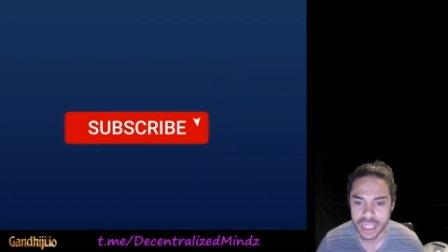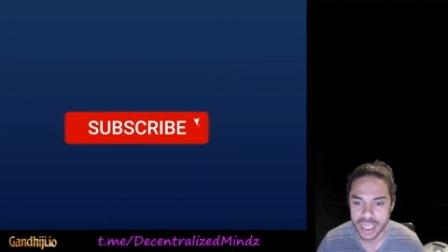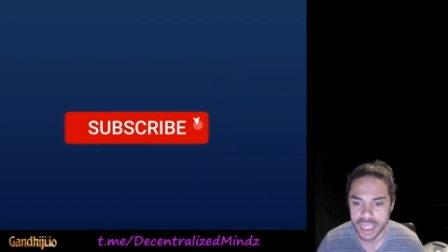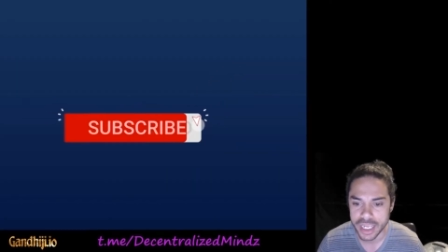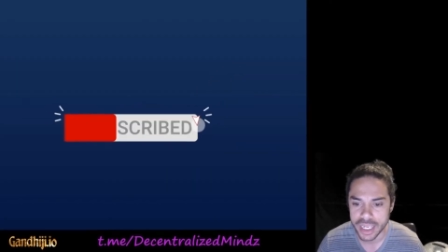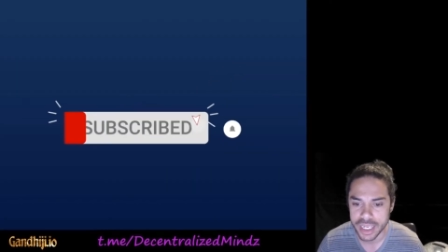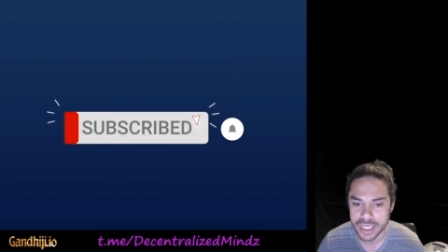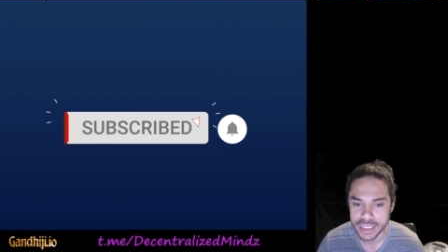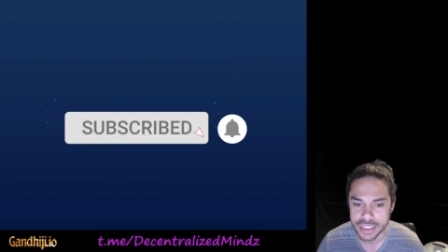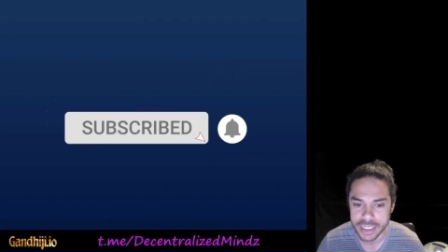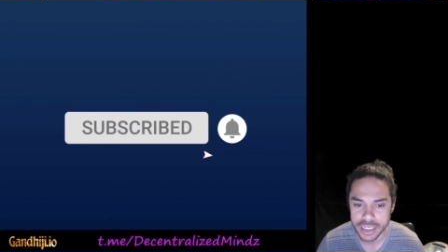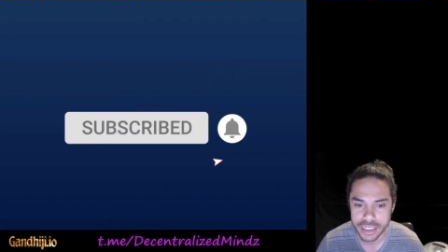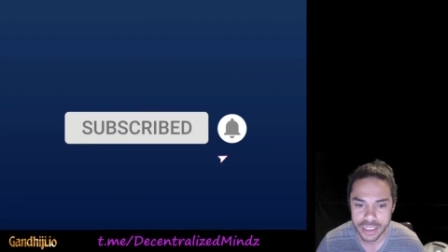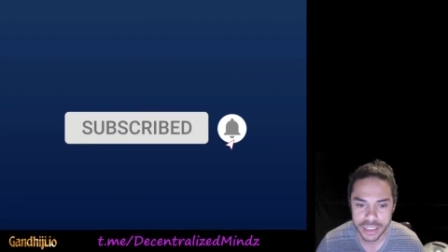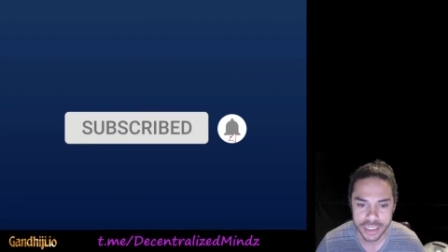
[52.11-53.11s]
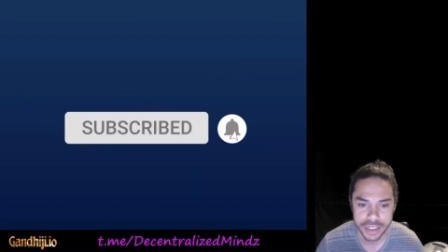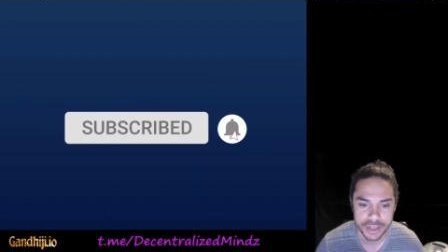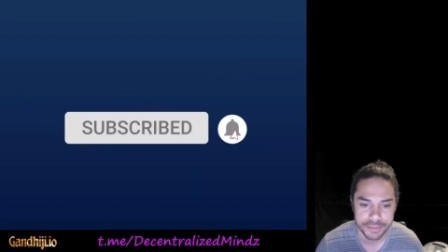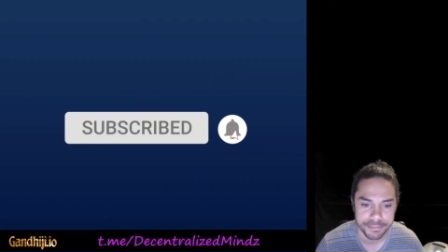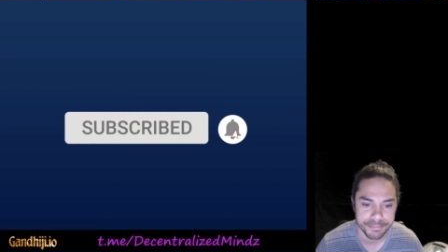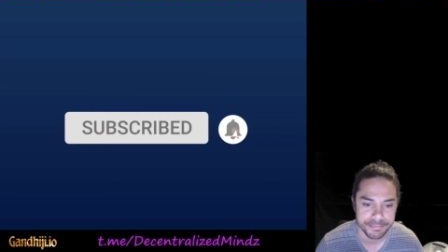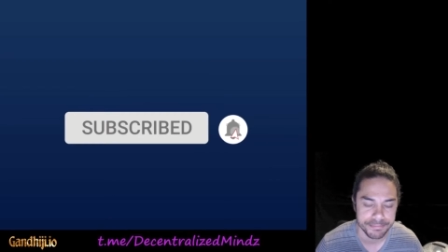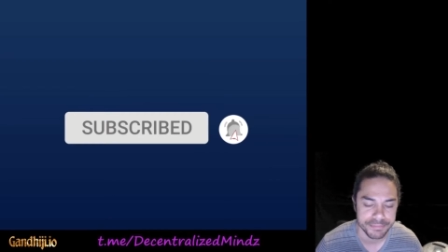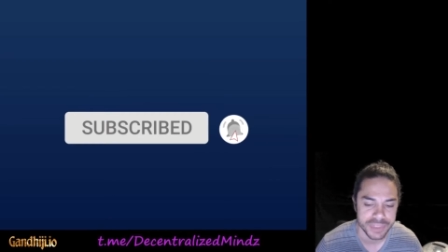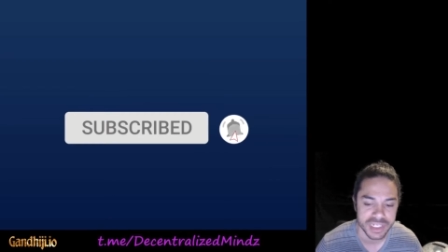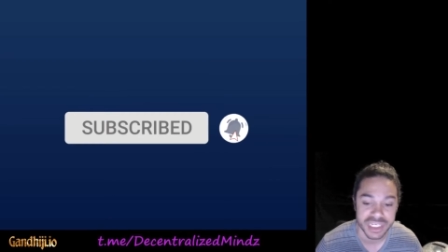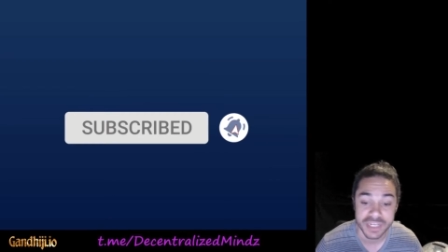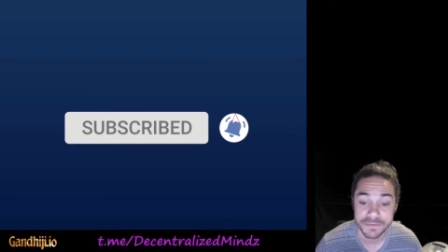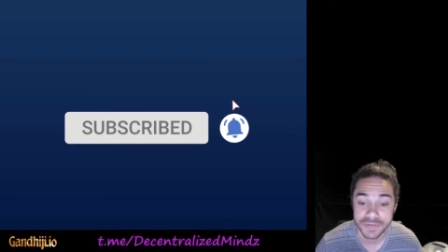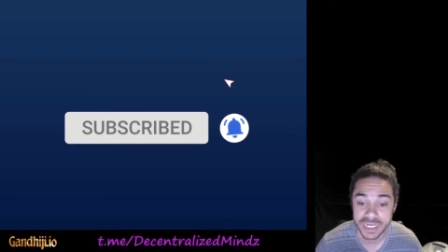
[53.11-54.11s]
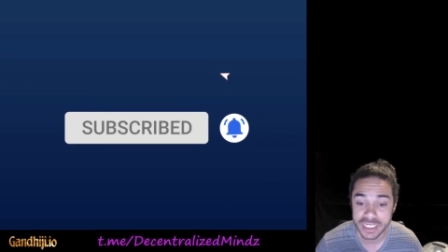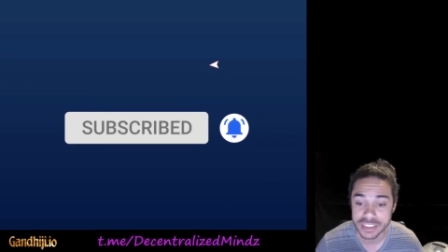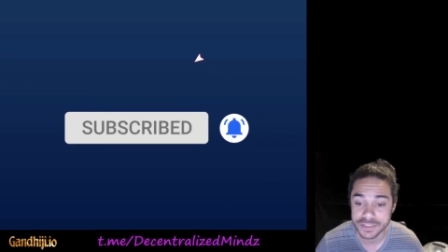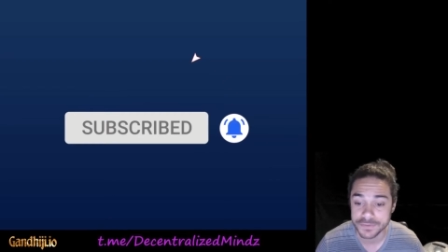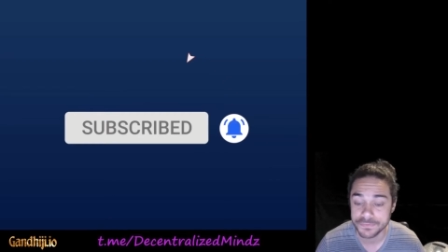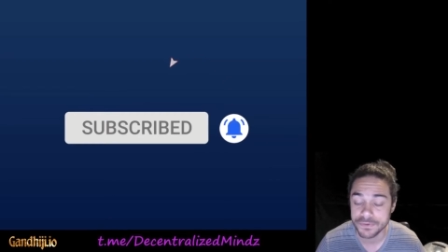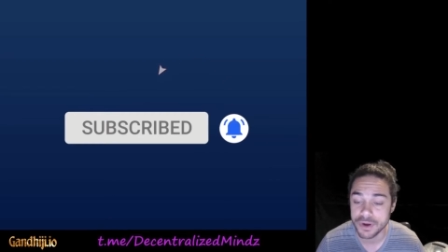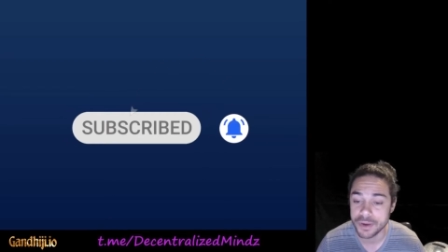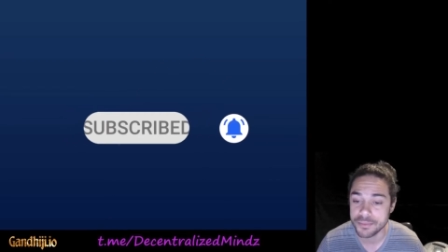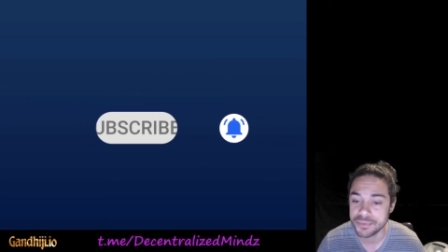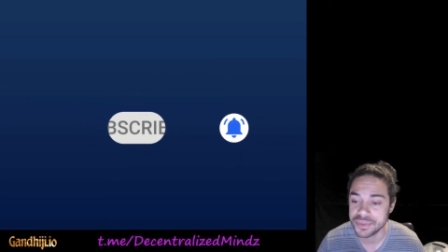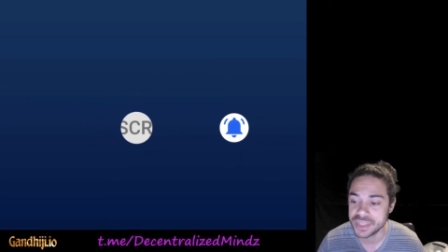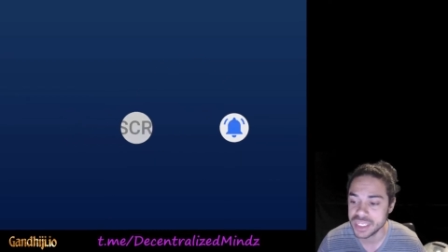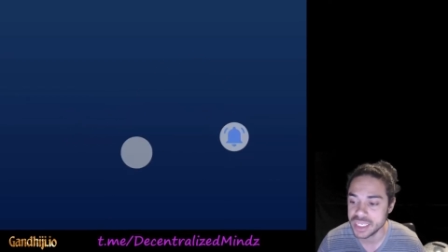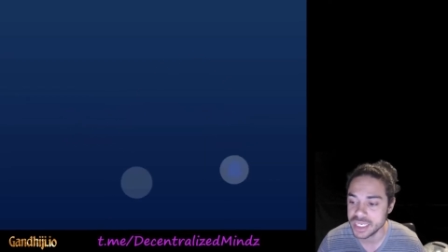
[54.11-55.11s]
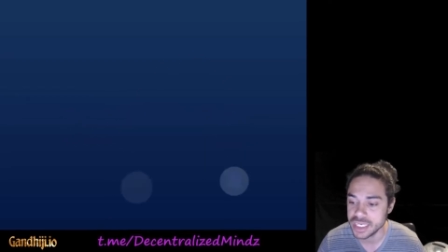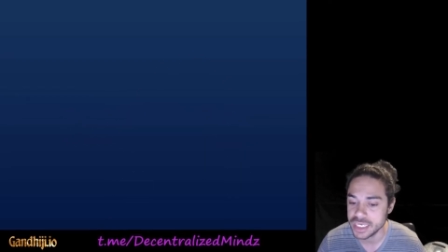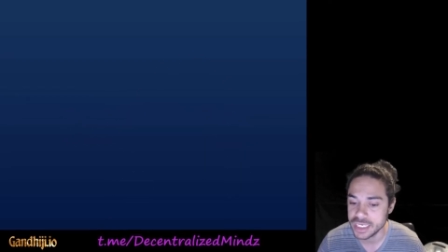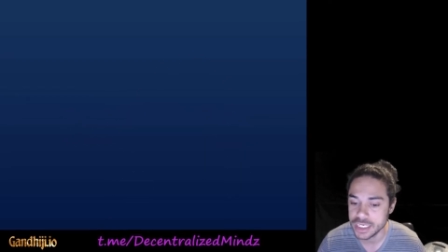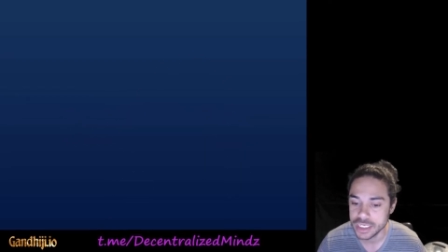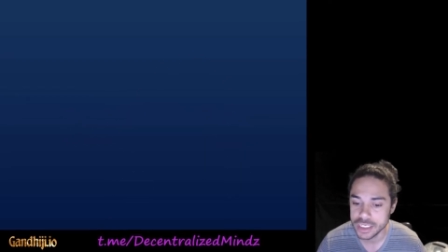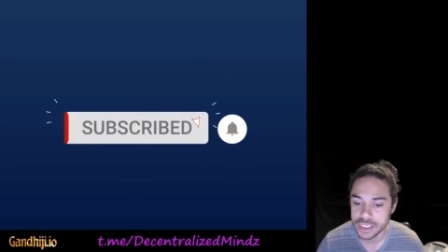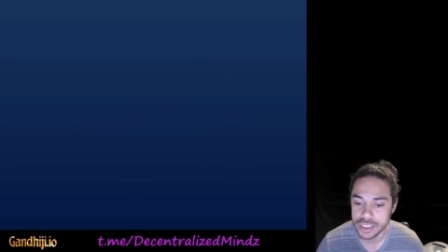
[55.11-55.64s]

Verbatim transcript: and um the dividends from the